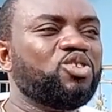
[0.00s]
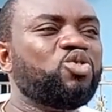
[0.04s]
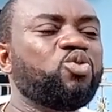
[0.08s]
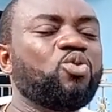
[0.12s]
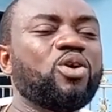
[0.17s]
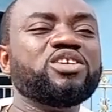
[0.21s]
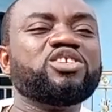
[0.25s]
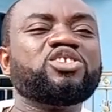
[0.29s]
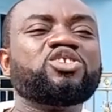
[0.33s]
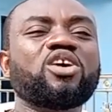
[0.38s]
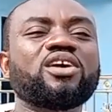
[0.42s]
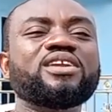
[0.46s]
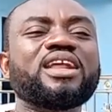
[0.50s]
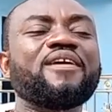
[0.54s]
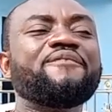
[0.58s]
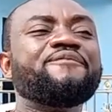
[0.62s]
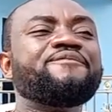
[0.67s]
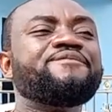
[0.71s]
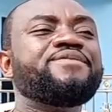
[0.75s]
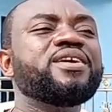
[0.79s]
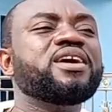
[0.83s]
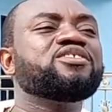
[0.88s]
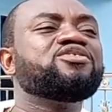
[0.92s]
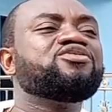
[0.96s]
to ensure
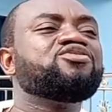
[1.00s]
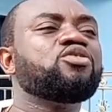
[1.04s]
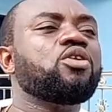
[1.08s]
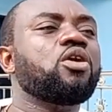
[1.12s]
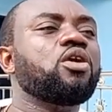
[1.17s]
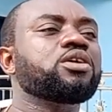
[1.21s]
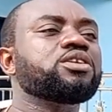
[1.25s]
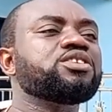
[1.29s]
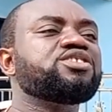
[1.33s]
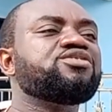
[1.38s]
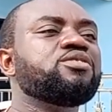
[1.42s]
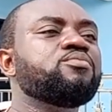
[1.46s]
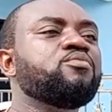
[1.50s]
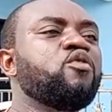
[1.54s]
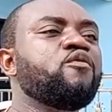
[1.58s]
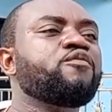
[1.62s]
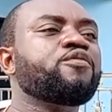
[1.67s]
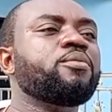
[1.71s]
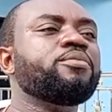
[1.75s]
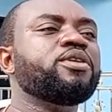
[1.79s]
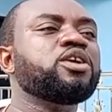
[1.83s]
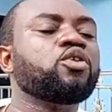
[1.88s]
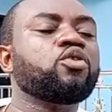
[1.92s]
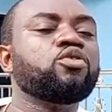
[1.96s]
that fake drug is
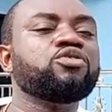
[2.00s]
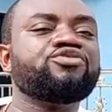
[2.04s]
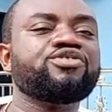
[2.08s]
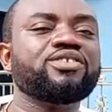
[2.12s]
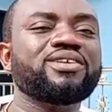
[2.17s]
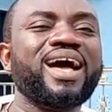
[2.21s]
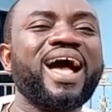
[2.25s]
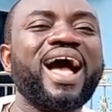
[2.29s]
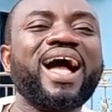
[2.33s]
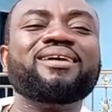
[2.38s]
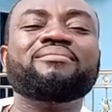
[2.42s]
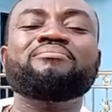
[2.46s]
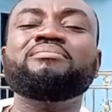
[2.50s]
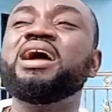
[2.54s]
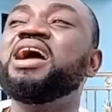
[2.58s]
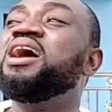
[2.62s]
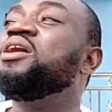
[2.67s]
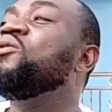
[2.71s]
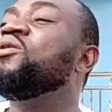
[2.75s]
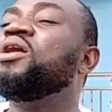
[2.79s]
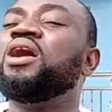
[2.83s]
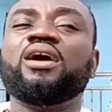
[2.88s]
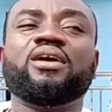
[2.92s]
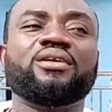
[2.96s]
removed from the country.
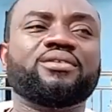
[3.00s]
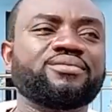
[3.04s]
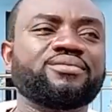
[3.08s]
Agbewa.